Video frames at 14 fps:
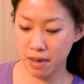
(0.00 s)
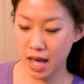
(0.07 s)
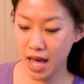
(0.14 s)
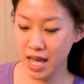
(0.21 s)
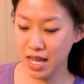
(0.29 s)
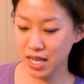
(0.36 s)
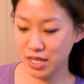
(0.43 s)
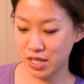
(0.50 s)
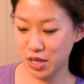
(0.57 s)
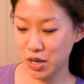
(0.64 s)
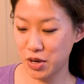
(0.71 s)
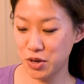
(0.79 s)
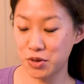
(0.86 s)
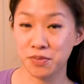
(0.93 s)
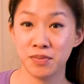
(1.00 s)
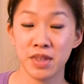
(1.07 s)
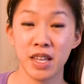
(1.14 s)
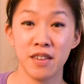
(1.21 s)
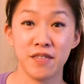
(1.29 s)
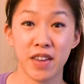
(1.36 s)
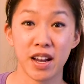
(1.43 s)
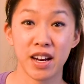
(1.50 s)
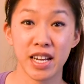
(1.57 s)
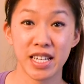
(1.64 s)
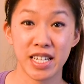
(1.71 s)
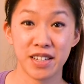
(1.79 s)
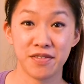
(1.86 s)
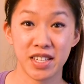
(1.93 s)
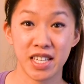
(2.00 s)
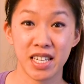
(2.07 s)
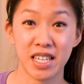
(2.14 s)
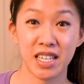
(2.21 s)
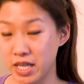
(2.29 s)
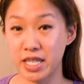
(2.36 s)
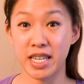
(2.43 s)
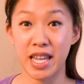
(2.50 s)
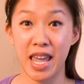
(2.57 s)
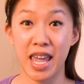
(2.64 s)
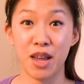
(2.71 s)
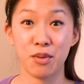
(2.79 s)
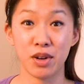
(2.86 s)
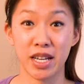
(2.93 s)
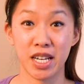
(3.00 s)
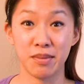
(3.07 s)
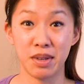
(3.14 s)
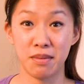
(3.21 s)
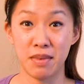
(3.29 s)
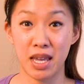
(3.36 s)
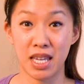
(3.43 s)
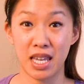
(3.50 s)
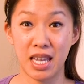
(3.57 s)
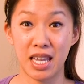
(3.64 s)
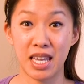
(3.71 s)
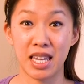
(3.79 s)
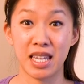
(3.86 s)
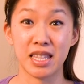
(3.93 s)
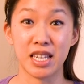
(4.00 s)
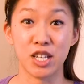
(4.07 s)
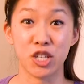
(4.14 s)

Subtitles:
bag, so very nifty. Today we're going to be making the